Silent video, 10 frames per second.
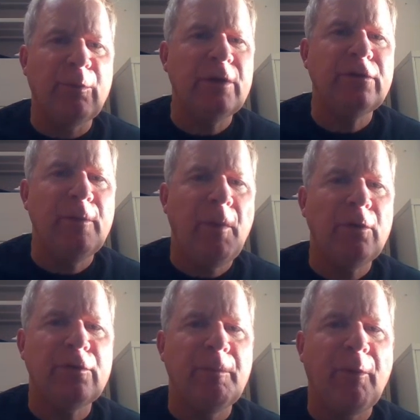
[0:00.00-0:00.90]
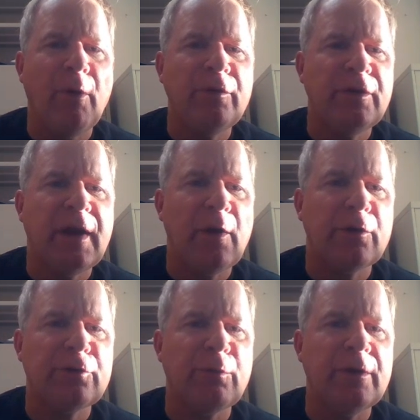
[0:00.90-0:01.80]
What's the most important
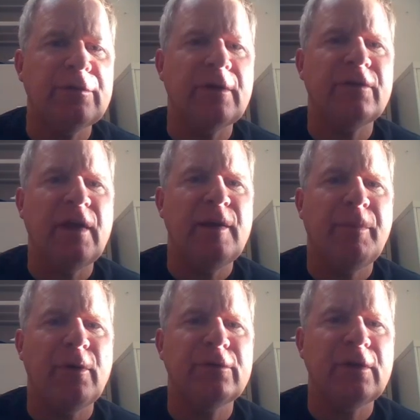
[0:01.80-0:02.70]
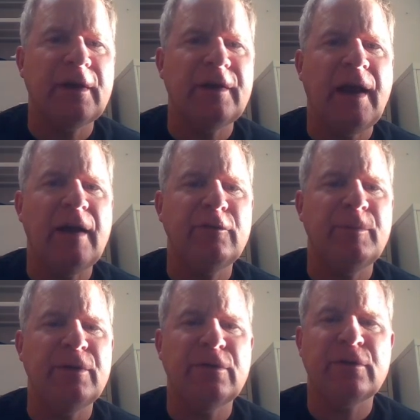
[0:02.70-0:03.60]
characteristic that a person can have
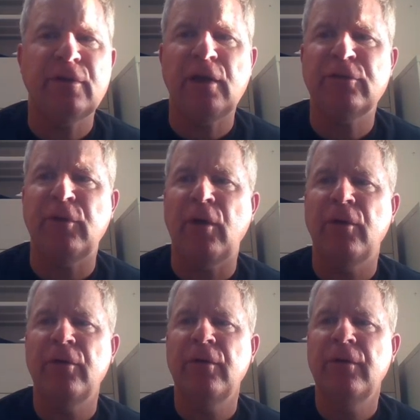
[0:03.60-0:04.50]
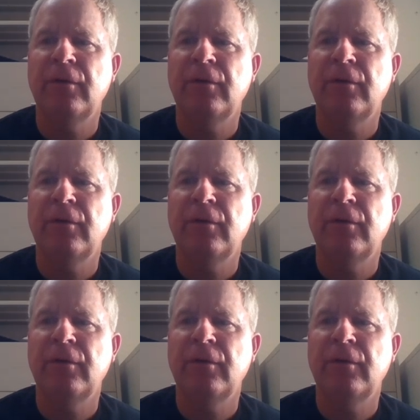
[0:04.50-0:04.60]
to be successful?